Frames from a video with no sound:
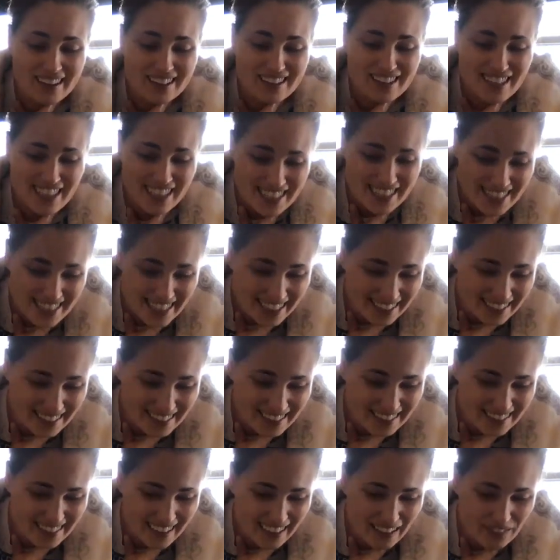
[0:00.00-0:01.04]

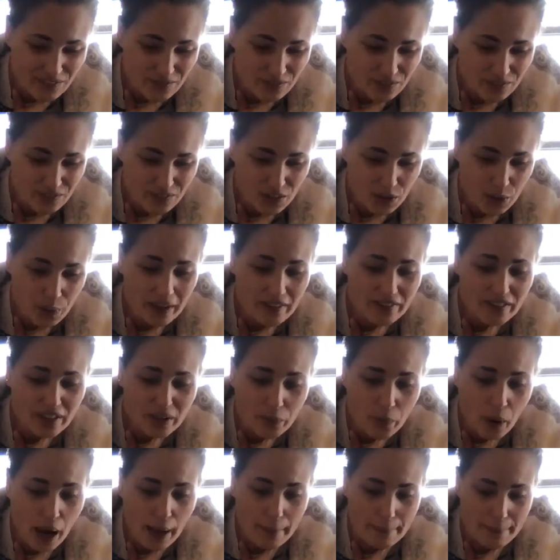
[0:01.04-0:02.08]
Jason, if you ever
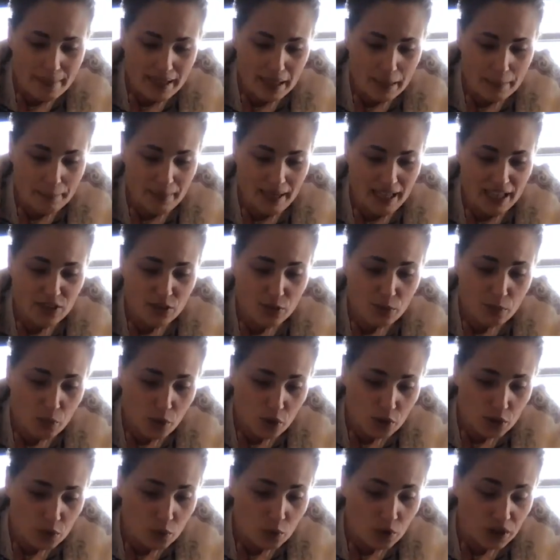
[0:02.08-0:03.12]
want me to make you
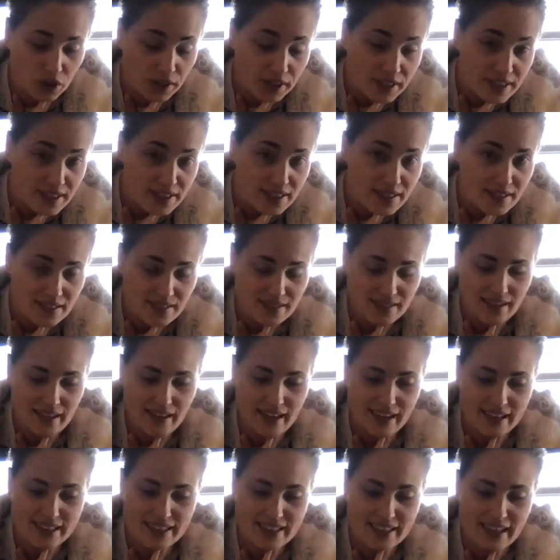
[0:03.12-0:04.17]
more words,
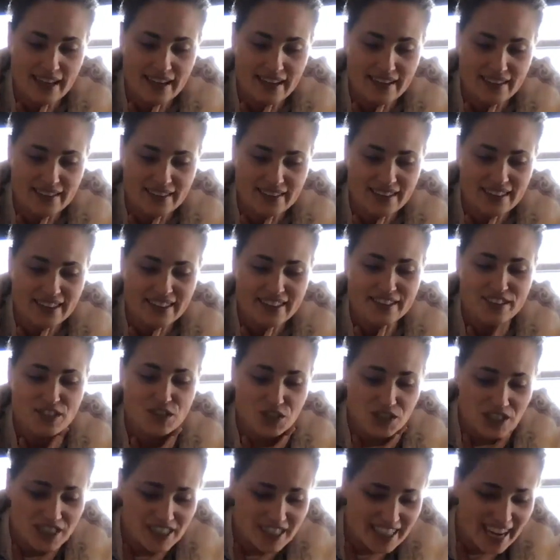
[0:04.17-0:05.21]
I say,
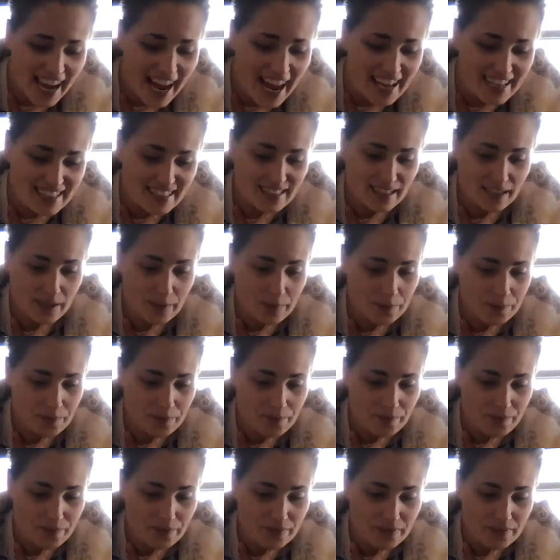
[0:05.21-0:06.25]
just ask.
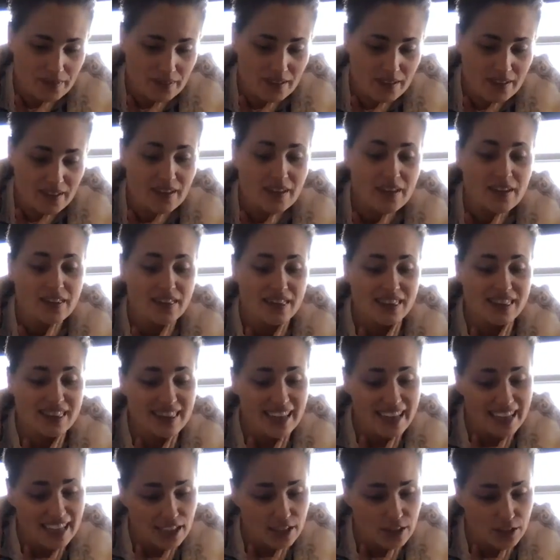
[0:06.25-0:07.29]

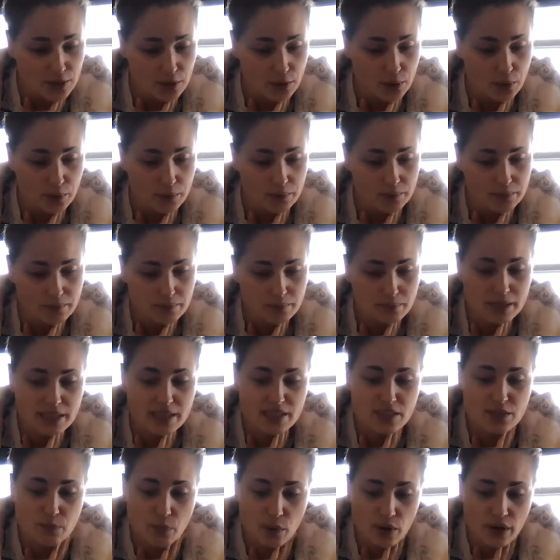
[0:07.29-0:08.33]
Thank you,
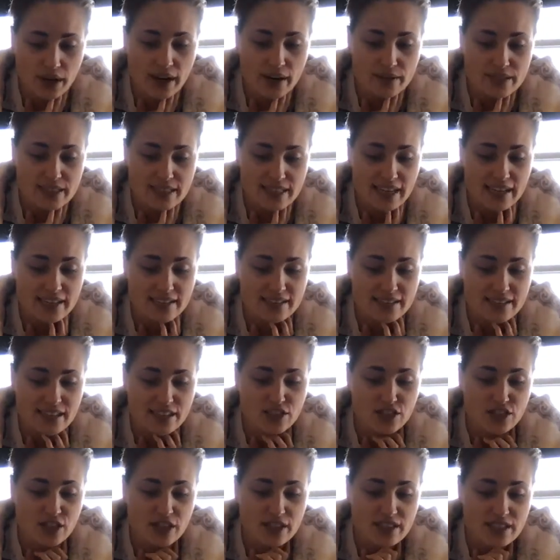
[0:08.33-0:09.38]
Mrs. Morehouse says,
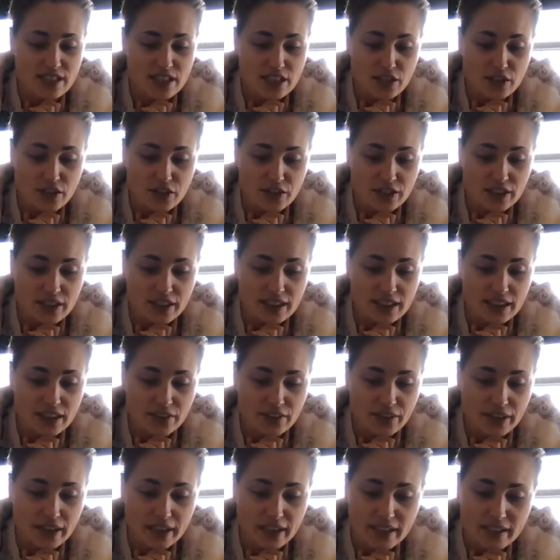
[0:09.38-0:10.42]
adjusting her
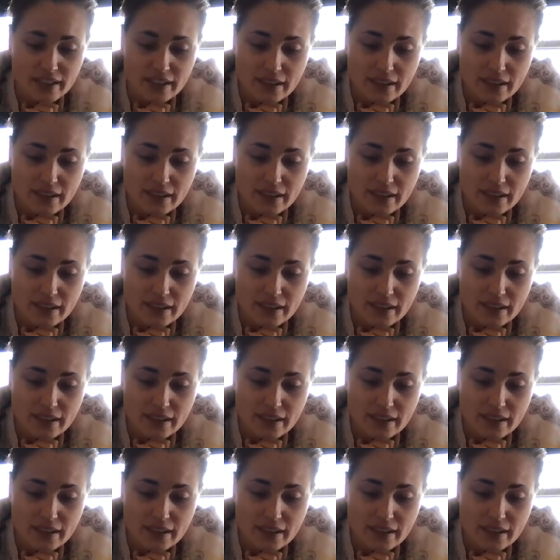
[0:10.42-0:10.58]
earring.